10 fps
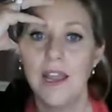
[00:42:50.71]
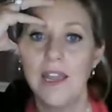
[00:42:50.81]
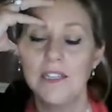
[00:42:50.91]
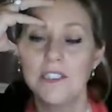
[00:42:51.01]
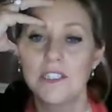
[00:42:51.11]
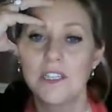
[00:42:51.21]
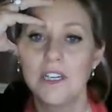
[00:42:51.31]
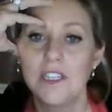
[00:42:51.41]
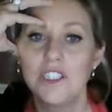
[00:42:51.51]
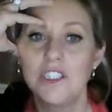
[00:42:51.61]
and
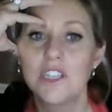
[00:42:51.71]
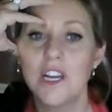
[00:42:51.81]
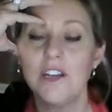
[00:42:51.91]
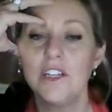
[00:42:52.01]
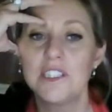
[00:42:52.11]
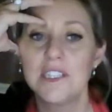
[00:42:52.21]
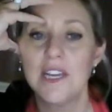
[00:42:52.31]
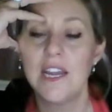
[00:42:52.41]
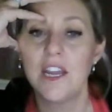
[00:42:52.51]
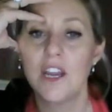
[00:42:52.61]
she's going to say